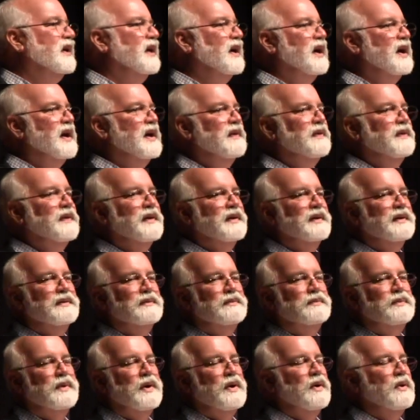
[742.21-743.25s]
on the
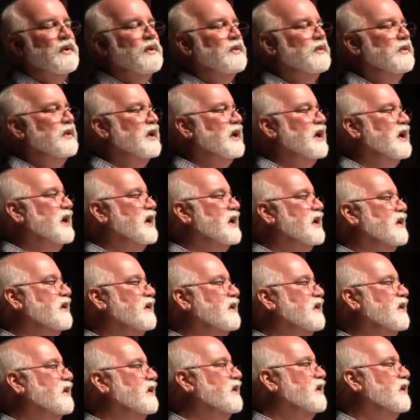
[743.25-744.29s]
road, and